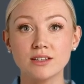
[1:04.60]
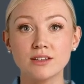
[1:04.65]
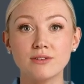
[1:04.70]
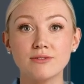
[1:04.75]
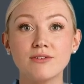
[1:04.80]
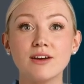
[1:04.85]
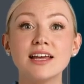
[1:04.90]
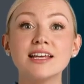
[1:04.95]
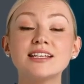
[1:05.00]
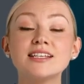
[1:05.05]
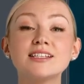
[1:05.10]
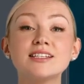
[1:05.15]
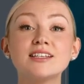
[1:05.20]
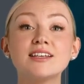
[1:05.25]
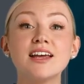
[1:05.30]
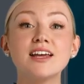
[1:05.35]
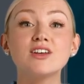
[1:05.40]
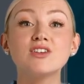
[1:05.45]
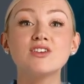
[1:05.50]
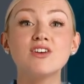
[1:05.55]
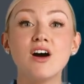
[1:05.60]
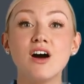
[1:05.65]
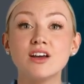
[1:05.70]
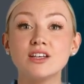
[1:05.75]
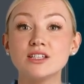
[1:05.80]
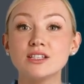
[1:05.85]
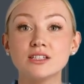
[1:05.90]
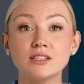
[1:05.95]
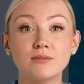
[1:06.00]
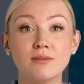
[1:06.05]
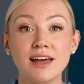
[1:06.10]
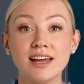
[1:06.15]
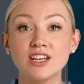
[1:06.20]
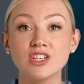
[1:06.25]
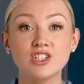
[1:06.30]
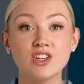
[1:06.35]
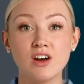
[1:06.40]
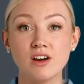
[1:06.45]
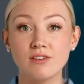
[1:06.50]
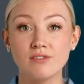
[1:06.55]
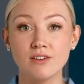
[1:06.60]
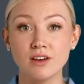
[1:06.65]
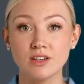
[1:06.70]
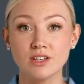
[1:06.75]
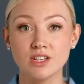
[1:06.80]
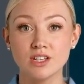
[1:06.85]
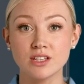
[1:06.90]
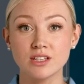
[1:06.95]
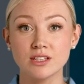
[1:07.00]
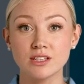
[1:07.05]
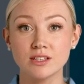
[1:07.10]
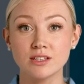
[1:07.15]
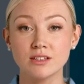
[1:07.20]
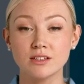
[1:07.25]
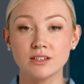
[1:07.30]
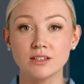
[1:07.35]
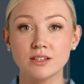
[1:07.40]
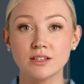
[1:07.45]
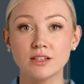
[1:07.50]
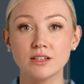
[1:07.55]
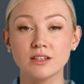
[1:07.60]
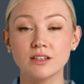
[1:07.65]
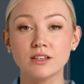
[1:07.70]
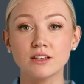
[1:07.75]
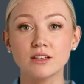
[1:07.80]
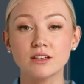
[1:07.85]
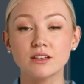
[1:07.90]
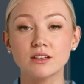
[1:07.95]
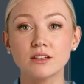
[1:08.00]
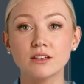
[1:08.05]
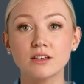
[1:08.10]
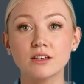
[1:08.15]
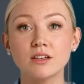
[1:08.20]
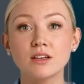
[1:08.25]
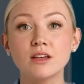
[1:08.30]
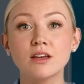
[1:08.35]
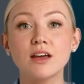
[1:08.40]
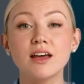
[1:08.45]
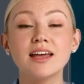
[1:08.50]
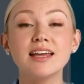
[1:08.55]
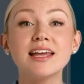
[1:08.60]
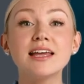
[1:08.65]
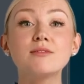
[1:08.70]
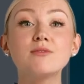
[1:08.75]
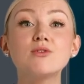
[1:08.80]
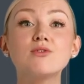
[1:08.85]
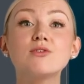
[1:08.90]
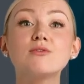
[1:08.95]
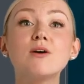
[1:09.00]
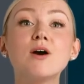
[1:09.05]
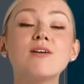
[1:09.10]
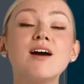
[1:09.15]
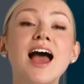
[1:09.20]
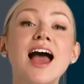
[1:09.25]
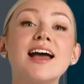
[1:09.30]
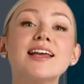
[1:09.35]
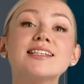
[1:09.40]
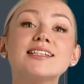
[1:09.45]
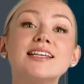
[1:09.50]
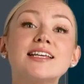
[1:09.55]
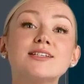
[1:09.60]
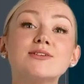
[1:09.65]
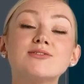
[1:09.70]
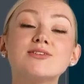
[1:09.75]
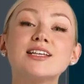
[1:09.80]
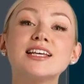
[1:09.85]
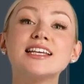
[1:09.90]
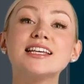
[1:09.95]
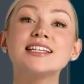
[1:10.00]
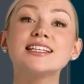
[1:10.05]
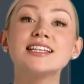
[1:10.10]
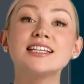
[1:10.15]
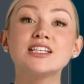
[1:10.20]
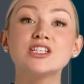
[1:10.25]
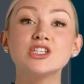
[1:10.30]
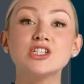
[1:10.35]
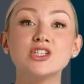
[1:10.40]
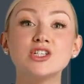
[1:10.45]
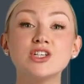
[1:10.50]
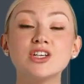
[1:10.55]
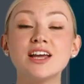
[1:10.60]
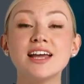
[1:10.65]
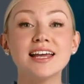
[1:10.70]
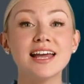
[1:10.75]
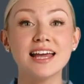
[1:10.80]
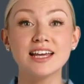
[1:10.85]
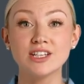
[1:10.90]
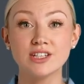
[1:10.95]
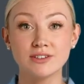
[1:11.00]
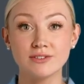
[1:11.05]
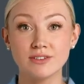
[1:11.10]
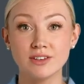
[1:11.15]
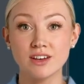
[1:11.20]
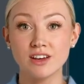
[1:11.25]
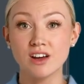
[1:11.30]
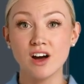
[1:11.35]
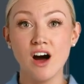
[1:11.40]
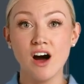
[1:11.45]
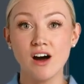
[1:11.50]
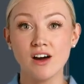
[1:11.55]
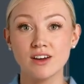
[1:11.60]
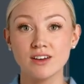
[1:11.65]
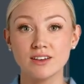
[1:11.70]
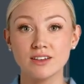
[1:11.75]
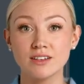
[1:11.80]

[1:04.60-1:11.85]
Find and select Guards to manage guard functions. Enable remote access for easy and secure connection for the guard.